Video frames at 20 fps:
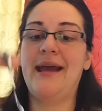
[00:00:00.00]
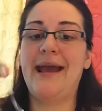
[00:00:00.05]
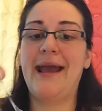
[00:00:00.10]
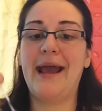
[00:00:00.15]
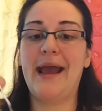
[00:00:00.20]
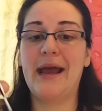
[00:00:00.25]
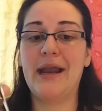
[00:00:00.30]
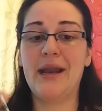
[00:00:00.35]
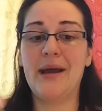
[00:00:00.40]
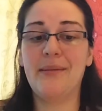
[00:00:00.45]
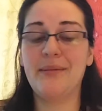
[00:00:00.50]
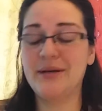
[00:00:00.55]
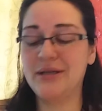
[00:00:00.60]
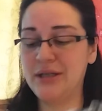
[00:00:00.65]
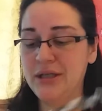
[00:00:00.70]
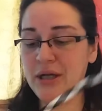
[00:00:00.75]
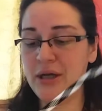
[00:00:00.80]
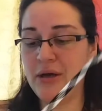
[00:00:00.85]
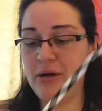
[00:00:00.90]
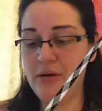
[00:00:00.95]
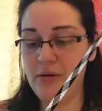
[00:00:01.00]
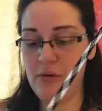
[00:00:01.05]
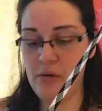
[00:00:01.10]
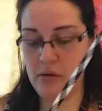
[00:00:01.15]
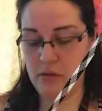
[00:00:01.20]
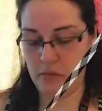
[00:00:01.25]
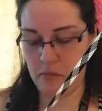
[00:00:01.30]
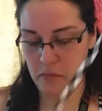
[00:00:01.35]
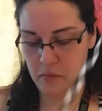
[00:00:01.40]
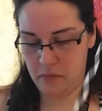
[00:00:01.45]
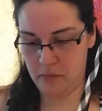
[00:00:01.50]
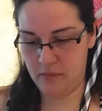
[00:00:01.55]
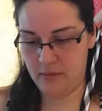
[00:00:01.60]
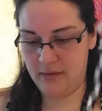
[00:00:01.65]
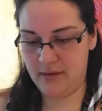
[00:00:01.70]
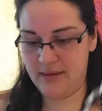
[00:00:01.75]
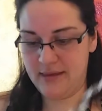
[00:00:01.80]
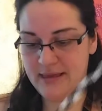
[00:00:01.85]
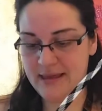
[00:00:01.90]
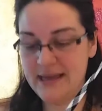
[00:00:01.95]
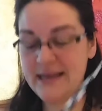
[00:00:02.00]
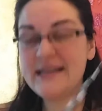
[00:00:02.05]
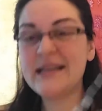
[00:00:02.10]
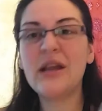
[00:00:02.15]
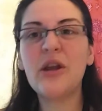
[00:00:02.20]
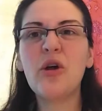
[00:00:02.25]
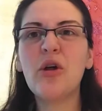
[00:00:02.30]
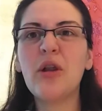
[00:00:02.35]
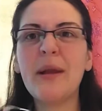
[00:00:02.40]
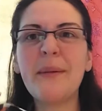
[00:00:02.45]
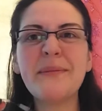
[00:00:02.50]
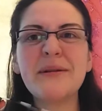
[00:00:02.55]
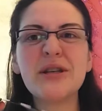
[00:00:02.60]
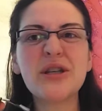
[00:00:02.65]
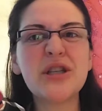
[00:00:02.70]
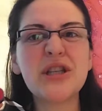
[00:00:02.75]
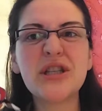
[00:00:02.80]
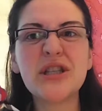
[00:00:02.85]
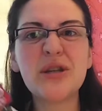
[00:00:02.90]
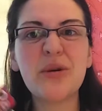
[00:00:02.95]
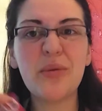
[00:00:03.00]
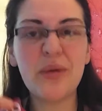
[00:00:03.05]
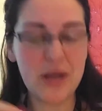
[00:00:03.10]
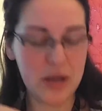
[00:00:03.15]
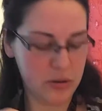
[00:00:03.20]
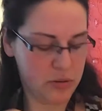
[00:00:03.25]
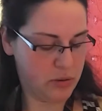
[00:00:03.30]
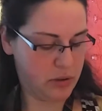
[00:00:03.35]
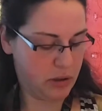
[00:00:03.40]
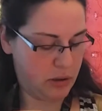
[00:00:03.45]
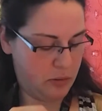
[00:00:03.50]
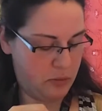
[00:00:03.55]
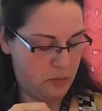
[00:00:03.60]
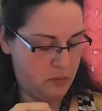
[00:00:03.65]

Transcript: And number two, these little clippers are just so cute.